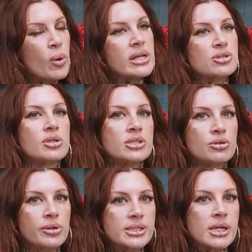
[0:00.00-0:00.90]
Wait, so this is
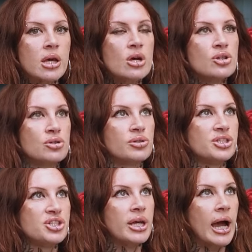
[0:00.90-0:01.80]
so crazy. So
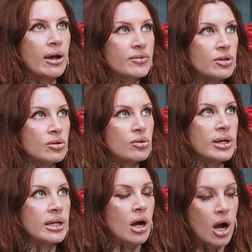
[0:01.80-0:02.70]
did she have you
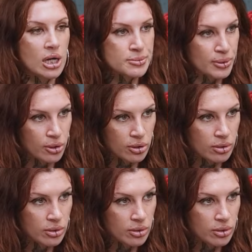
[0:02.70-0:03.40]
in a hospital?